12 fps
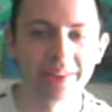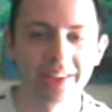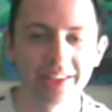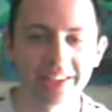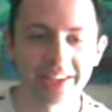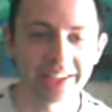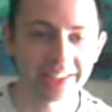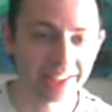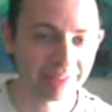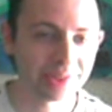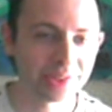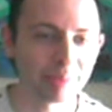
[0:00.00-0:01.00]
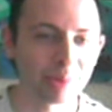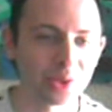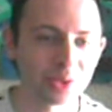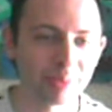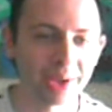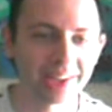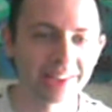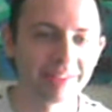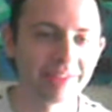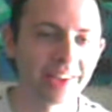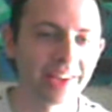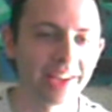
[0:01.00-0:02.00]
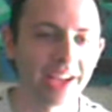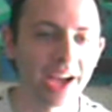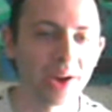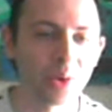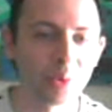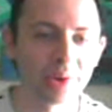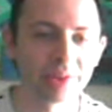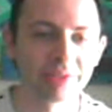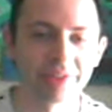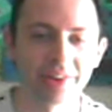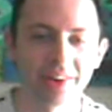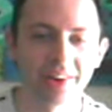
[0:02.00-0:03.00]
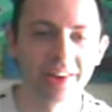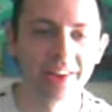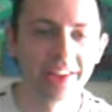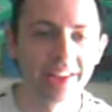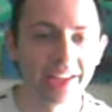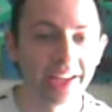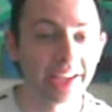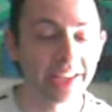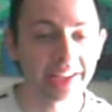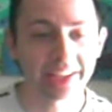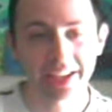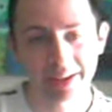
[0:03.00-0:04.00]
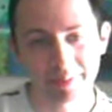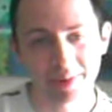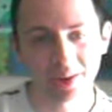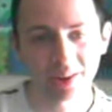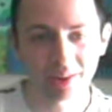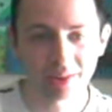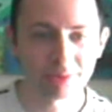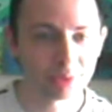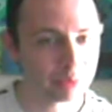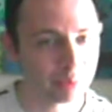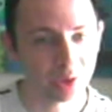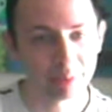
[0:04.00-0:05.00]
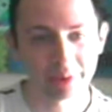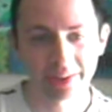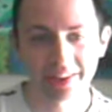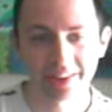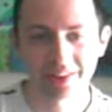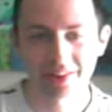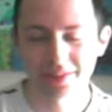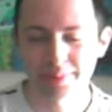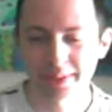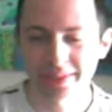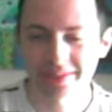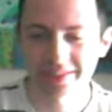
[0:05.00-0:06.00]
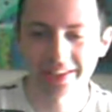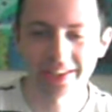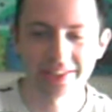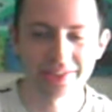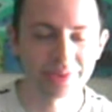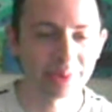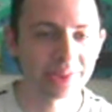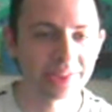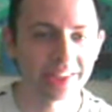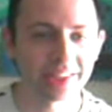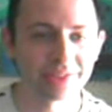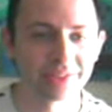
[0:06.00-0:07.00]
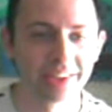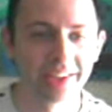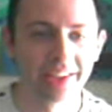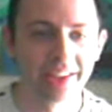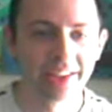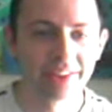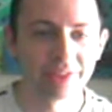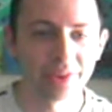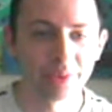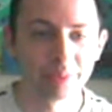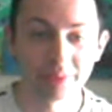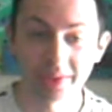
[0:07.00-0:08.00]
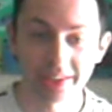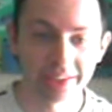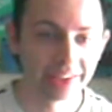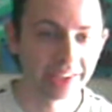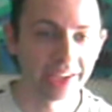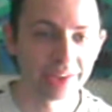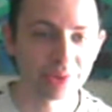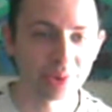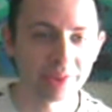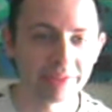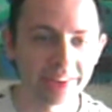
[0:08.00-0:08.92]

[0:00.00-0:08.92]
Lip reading: give you some perspective to how it was for her. And again, Merry Christmas, Merry belated Christmas. It's 26th, so enjoy the video.